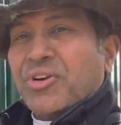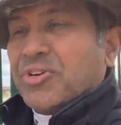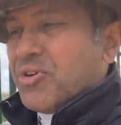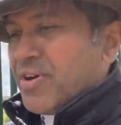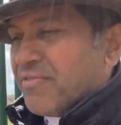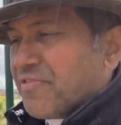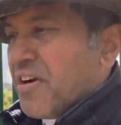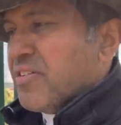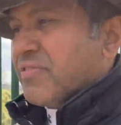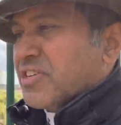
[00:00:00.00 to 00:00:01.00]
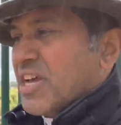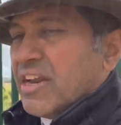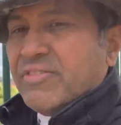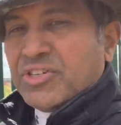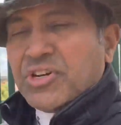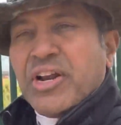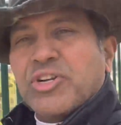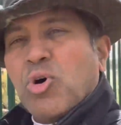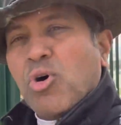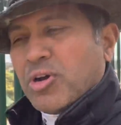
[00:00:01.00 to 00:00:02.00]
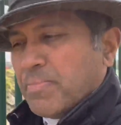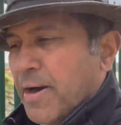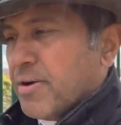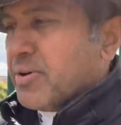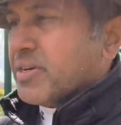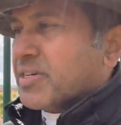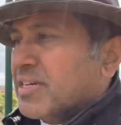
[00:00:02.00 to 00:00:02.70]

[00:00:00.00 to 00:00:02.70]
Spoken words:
go in front of a television and talk about it,